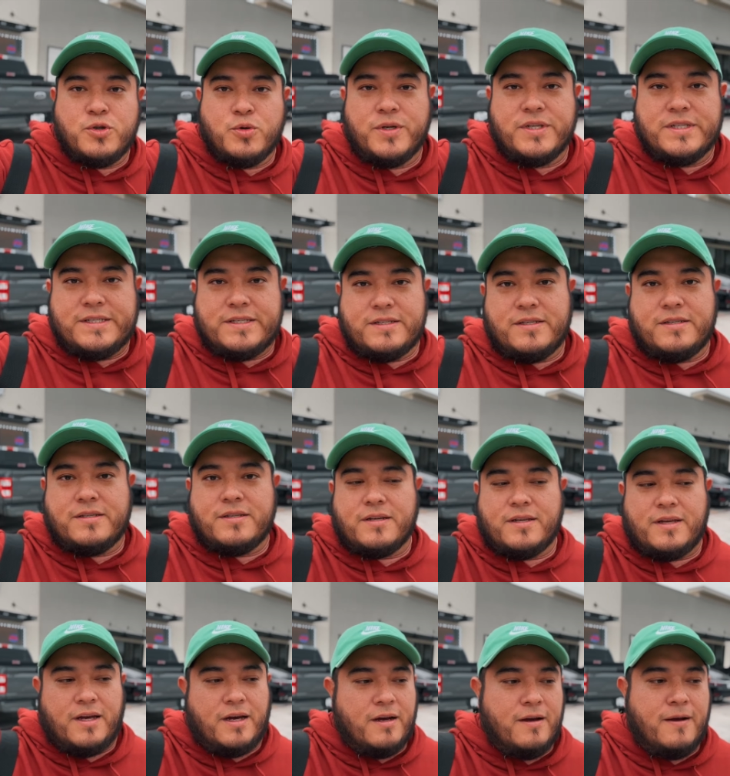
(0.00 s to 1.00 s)
twist
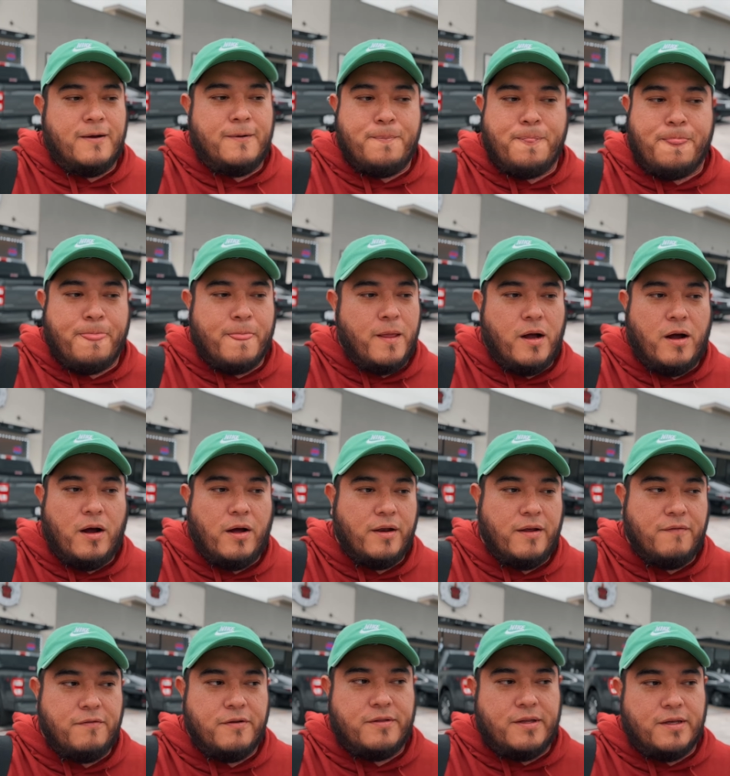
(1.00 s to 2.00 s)
um, on
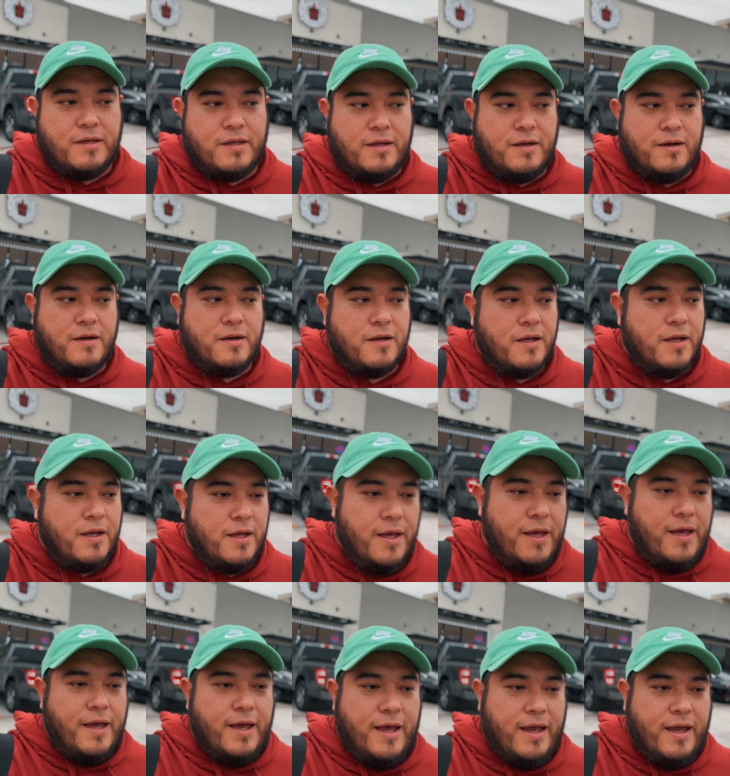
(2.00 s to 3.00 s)
everything here.
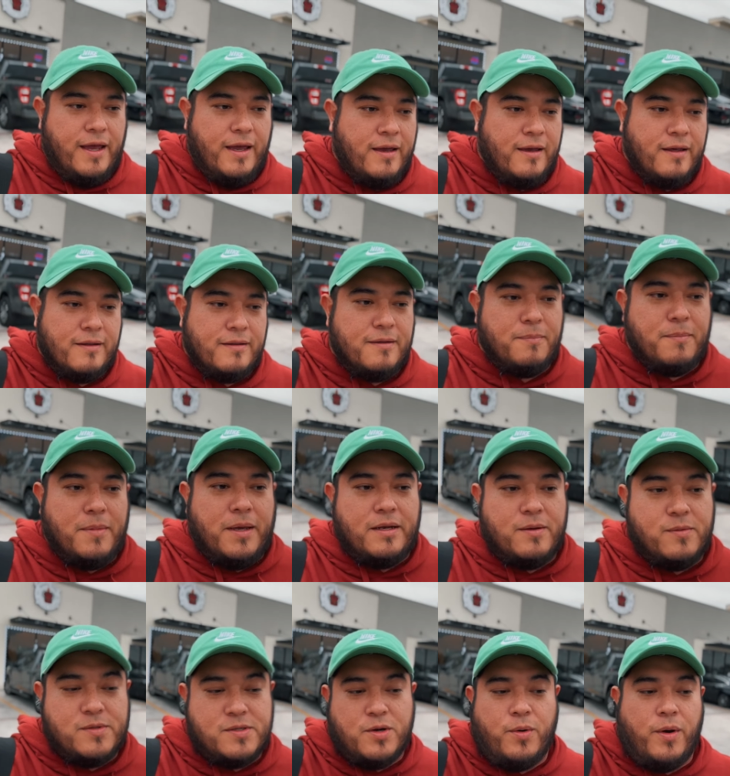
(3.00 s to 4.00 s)
And man,
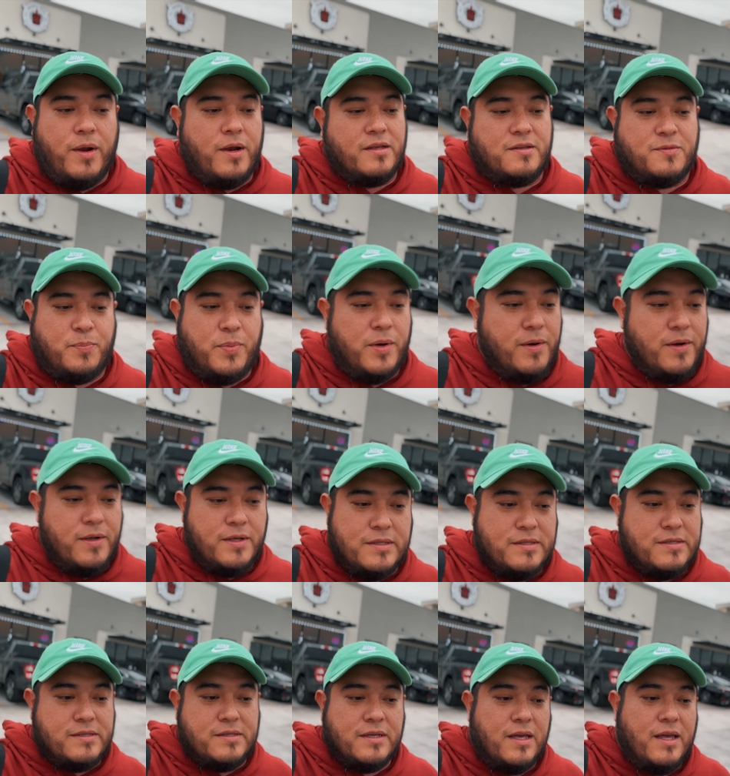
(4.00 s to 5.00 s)
it was a great experience.
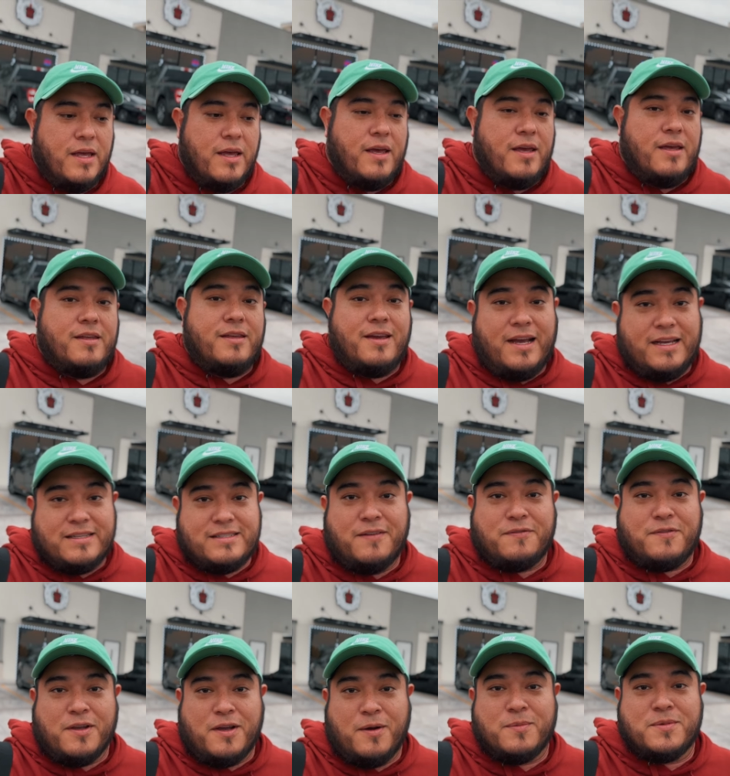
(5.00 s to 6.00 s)
You guys have
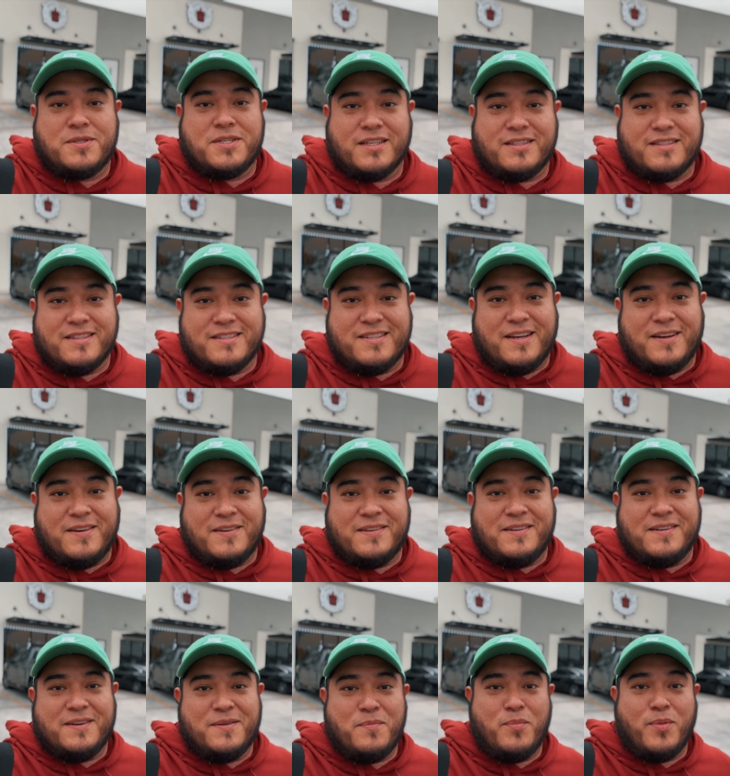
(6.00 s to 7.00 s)
to come check this out.
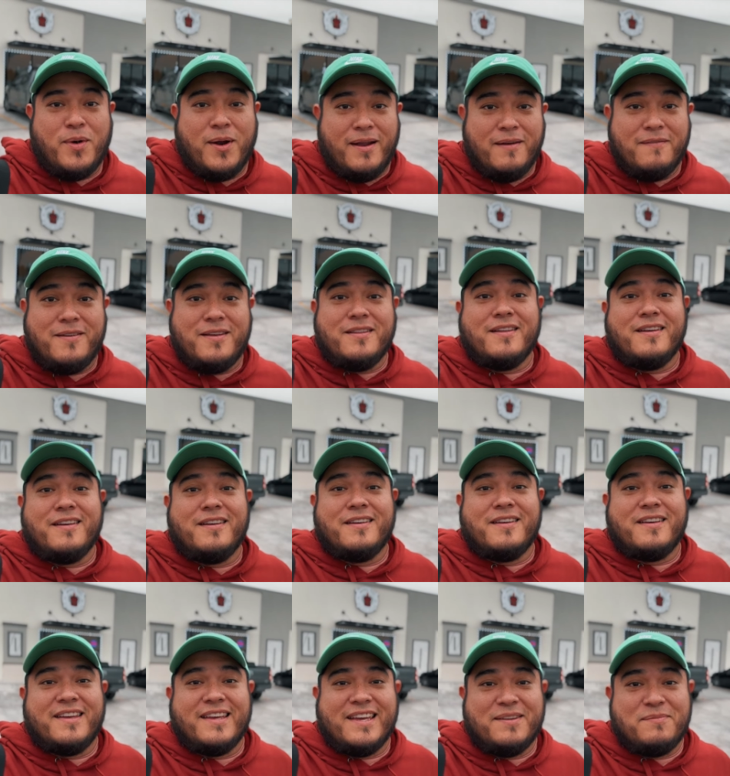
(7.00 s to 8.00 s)
Buena Vida
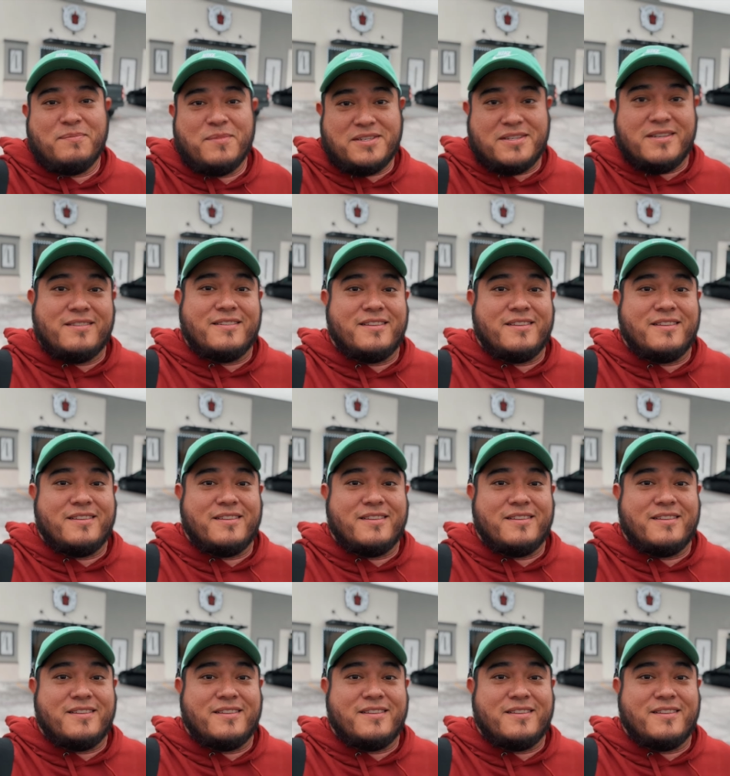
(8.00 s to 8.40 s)
in Mission,